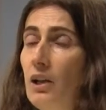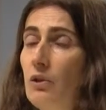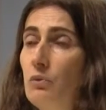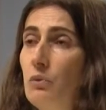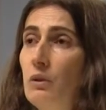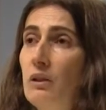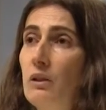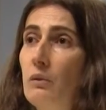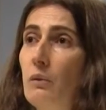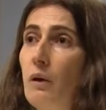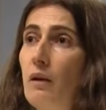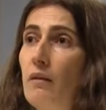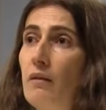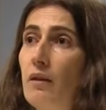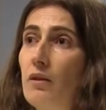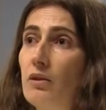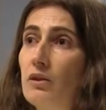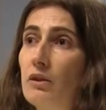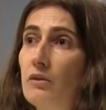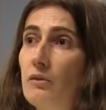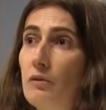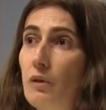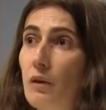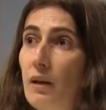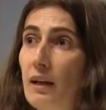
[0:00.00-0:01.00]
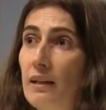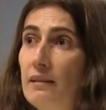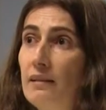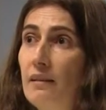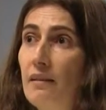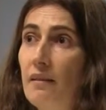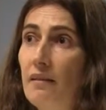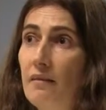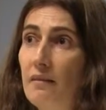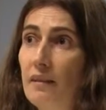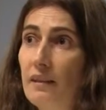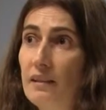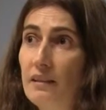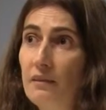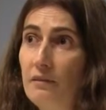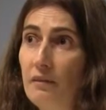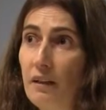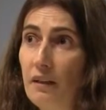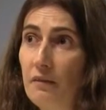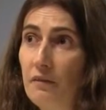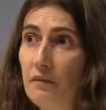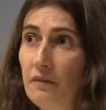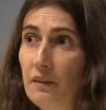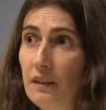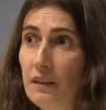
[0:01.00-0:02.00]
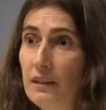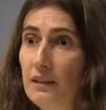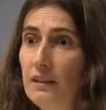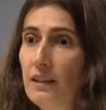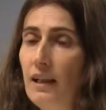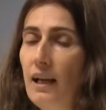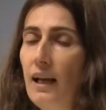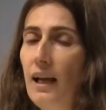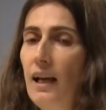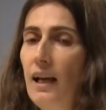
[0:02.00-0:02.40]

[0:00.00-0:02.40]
21,435 feet.